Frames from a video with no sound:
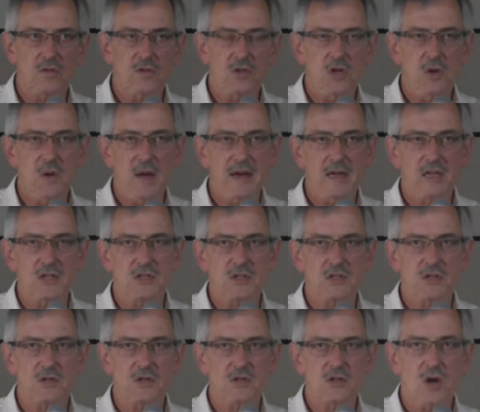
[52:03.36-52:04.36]
UN
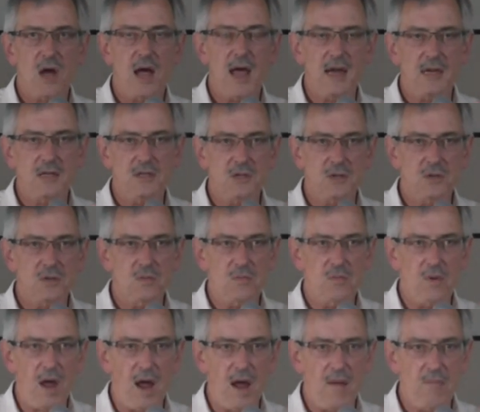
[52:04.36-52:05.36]
is trying
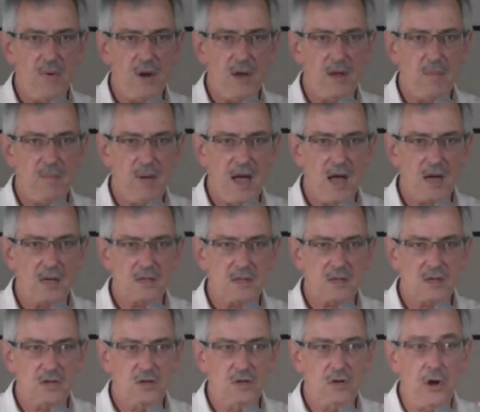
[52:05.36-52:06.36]
to bring about
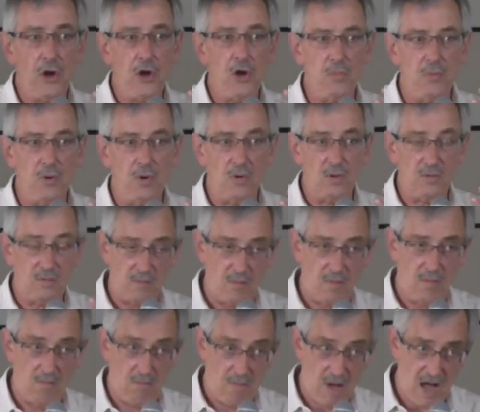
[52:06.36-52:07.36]
a global
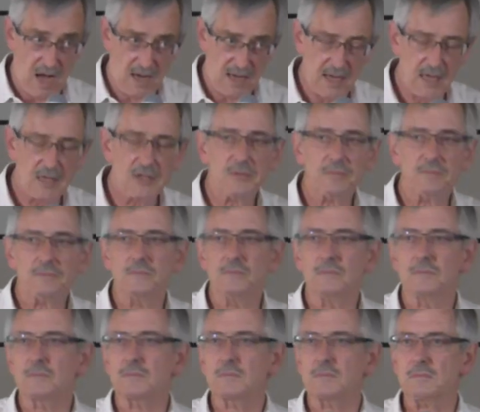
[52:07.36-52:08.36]
market
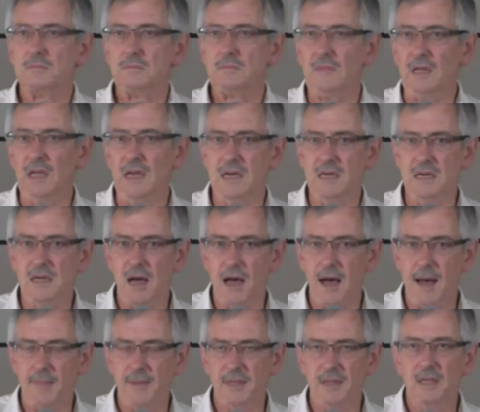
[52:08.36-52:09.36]
in
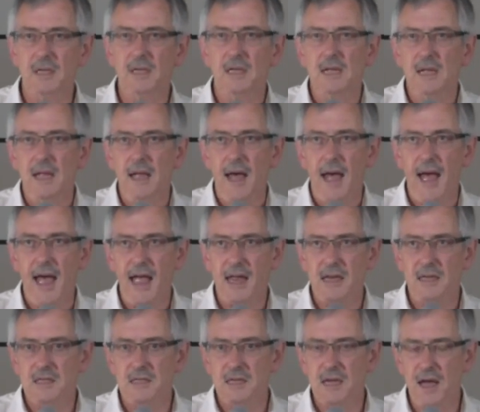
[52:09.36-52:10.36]
carbon,
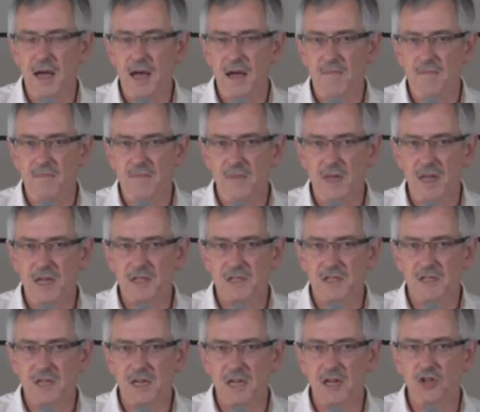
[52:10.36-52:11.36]
and
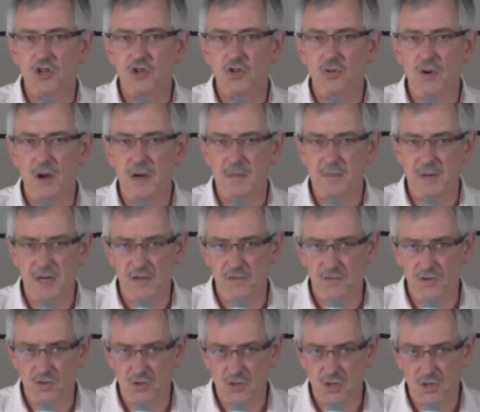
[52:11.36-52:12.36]
it's extremely
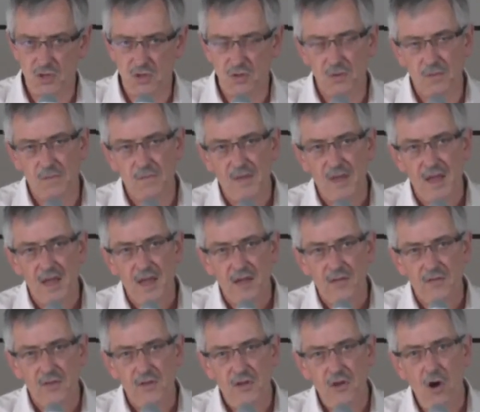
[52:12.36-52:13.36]
difficult to do.
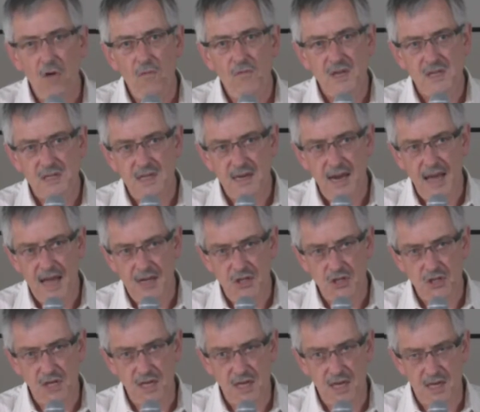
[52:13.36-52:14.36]
The obvious
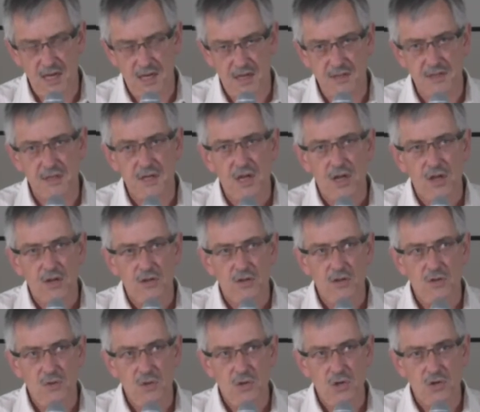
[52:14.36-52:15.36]
analogy is,
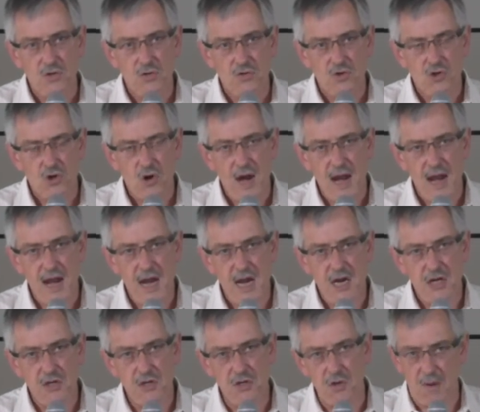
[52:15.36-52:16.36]
you can
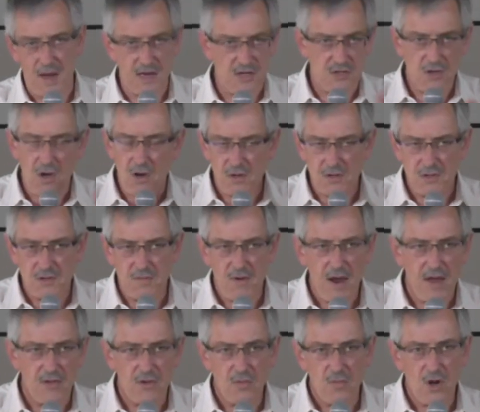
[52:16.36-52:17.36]
trade US dollars
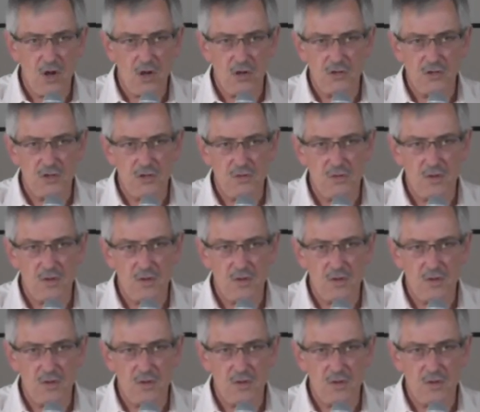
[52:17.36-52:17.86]
around the world,